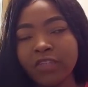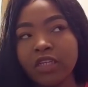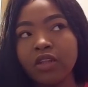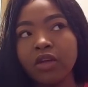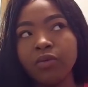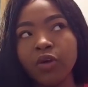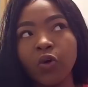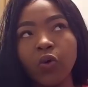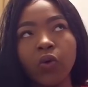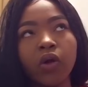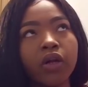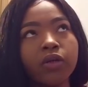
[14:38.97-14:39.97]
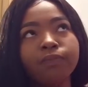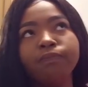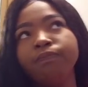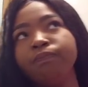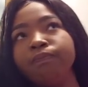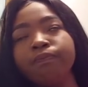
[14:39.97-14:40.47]
and then record,
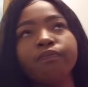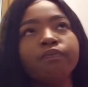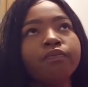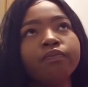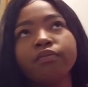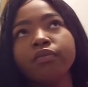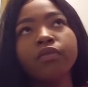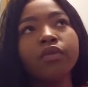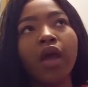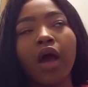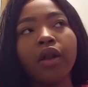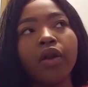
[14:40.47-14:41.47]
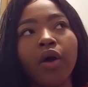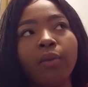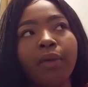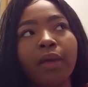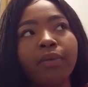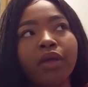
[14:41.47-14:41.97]
I don't know,
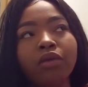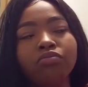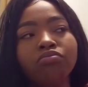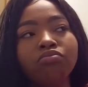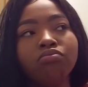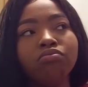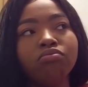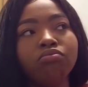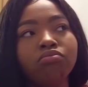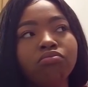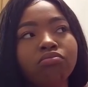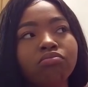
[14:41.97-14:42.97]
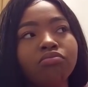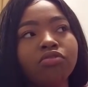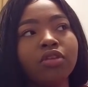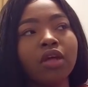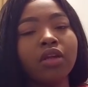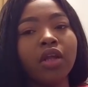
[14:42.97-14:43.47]
maybe
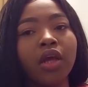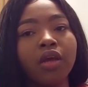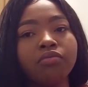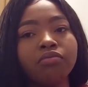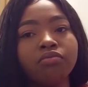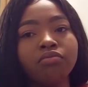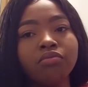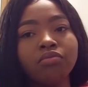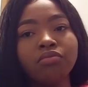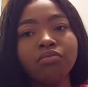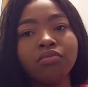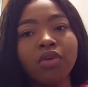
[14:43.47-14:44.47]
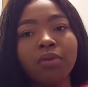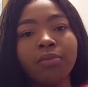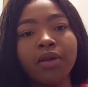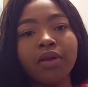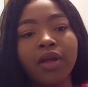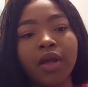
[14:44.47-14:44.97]
Sunday or
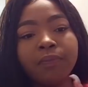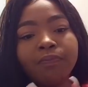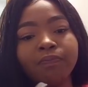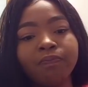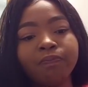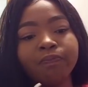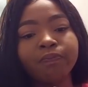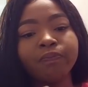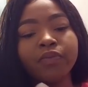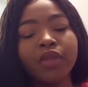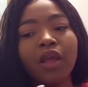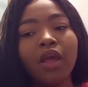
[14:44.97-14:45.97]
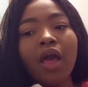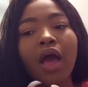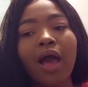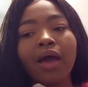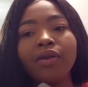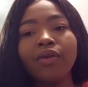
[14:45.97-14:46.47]
Monday.
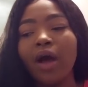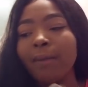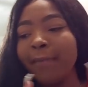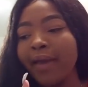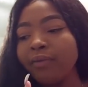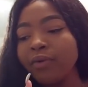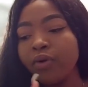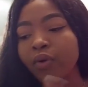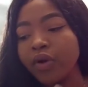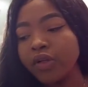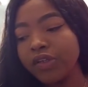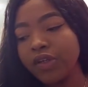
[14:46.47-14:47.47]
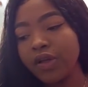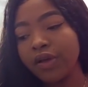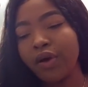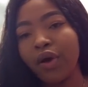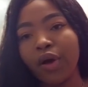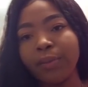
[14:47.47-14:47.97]
I don't know. I might record a sheet
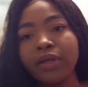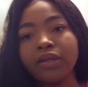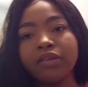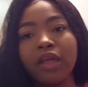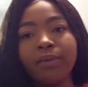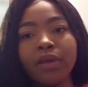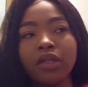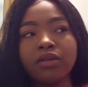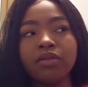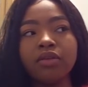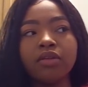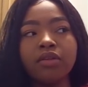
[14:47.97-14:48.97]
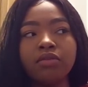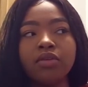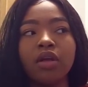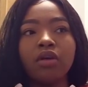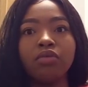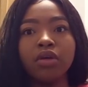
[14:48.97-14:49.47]
and haul because they've been, you
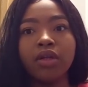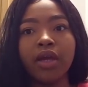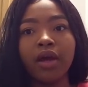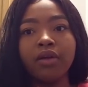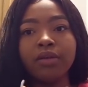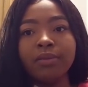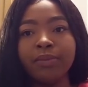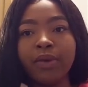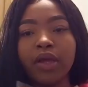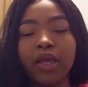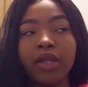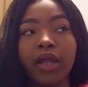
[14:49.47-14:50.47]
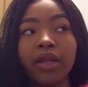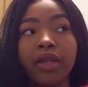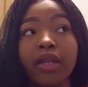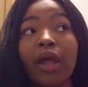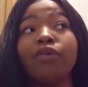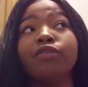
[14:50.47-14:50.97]
know, really hounding me about getting that
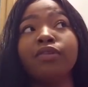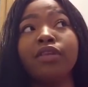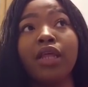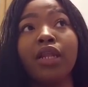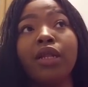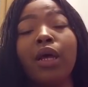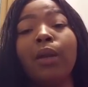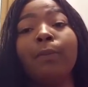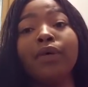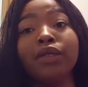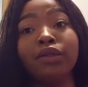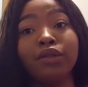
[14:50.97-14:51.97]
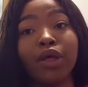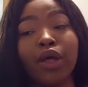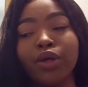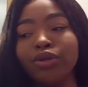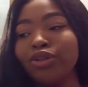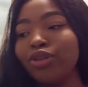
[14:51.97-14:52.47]
done. I was supposed to get it done months
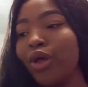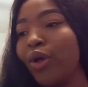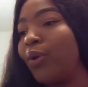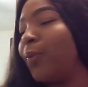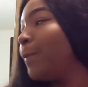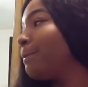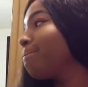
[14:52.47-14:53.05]
ago. So,